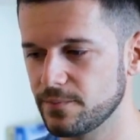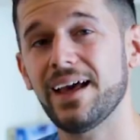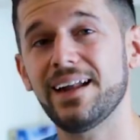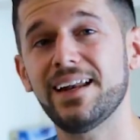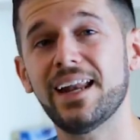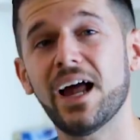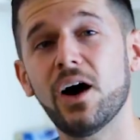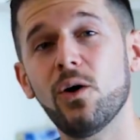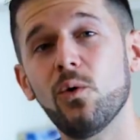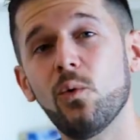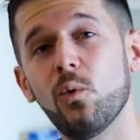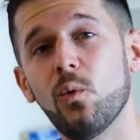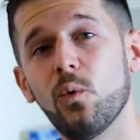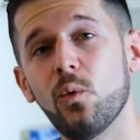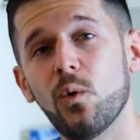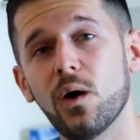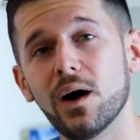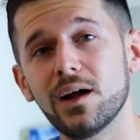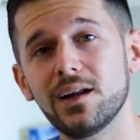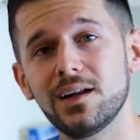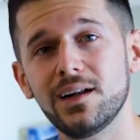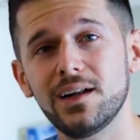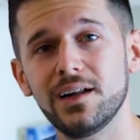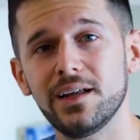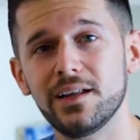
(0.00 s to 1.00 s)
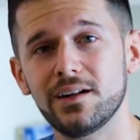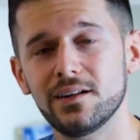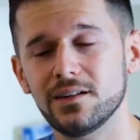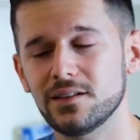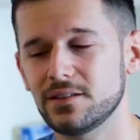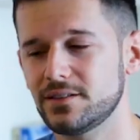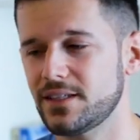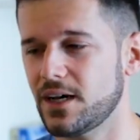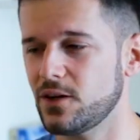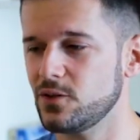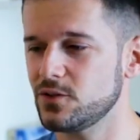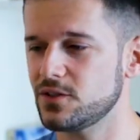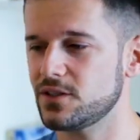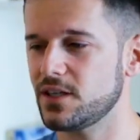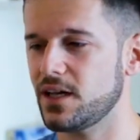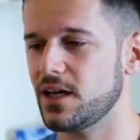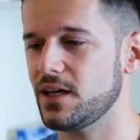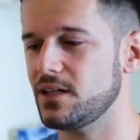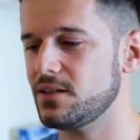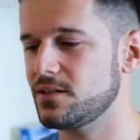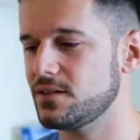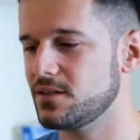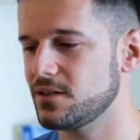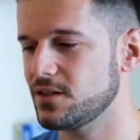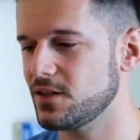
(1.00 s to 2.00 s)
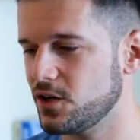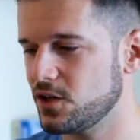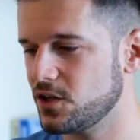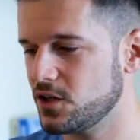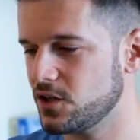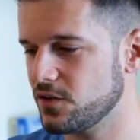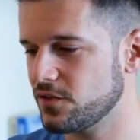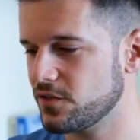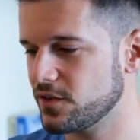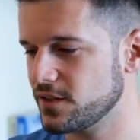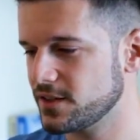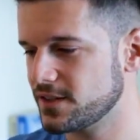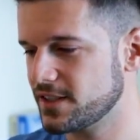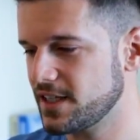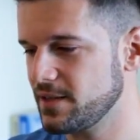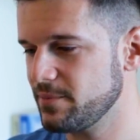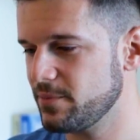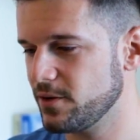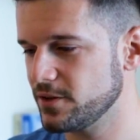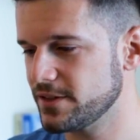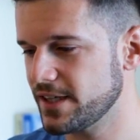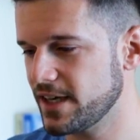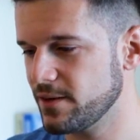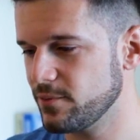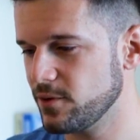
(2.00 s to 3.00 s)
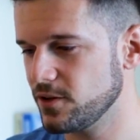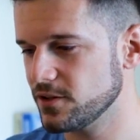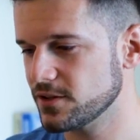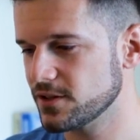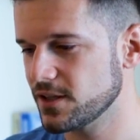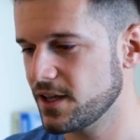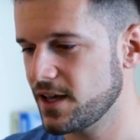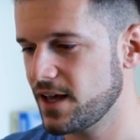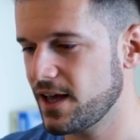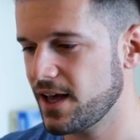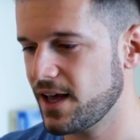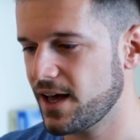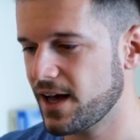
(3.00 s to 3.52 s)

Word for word: And now one little downside of simple tables.